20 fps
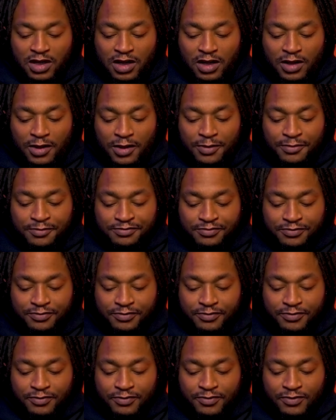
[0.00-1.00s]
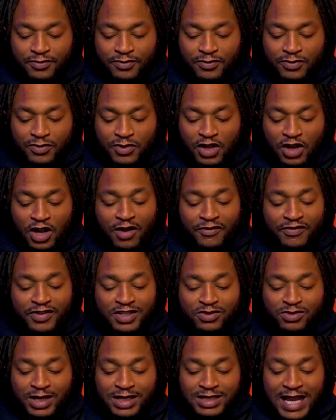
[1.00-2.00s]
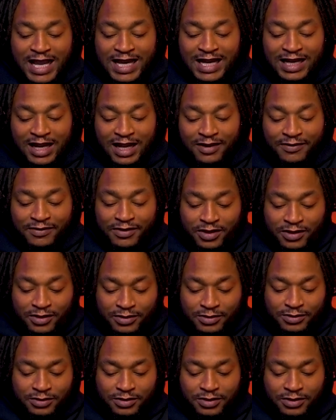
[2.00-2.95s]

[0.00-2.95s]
Their offense ranks 89th, though.